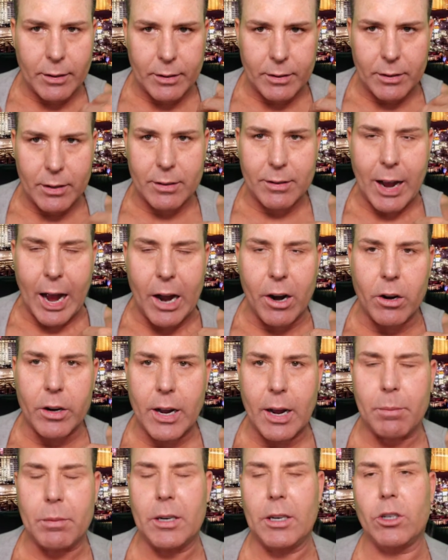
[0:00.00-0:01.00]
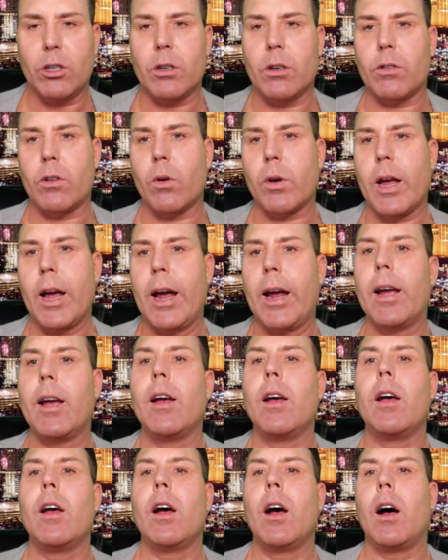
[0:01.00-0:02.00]
designer type t-shirt is okay.
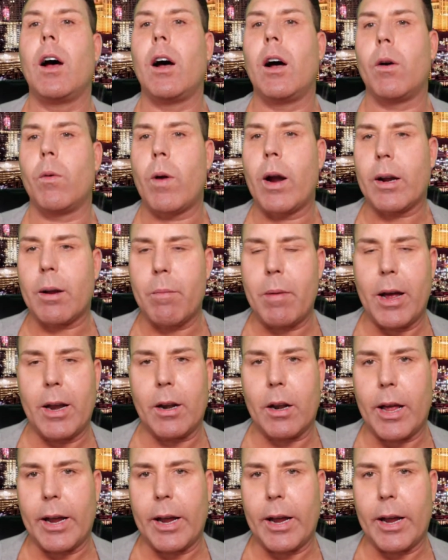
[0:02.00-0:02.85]
Recommend